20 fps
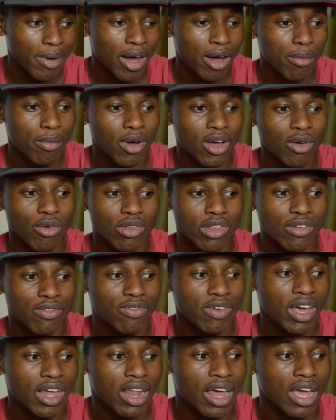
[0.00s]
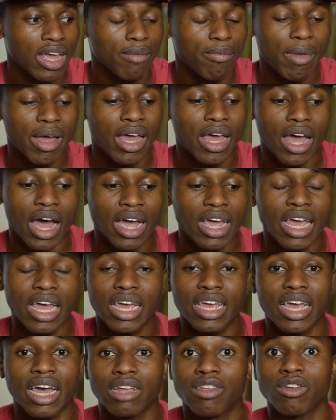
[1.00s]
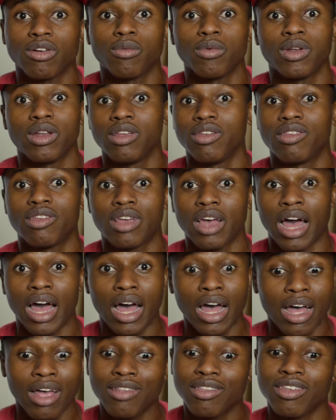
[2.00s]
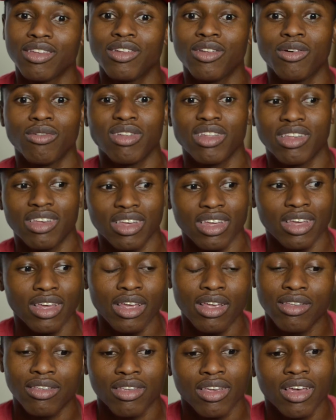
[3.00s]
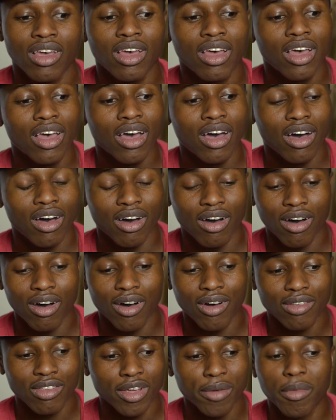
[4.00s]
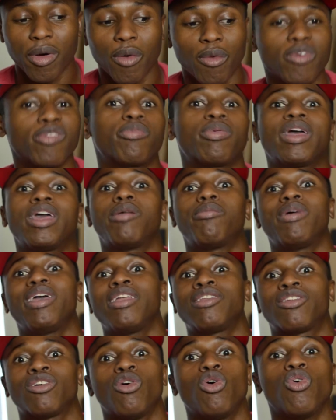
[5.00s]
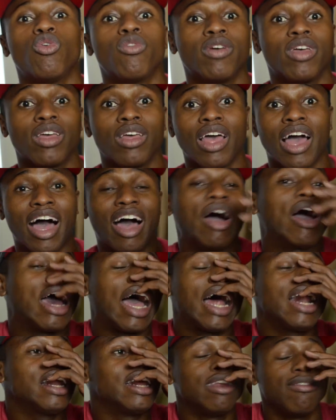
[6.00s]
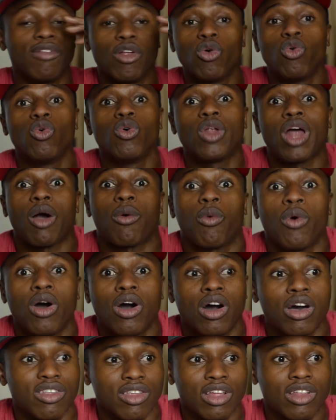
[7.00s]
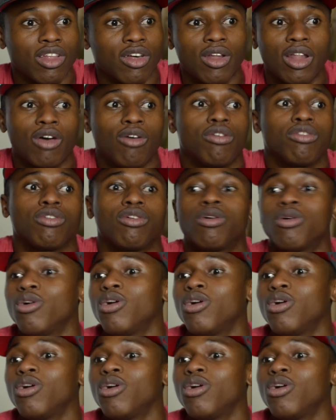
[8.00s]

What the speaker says: about, but it was the fact like, man, I can't catch up with these guys, you know, these kids. Someone was playing Beethoven. I didn't even know who that was. I thought that was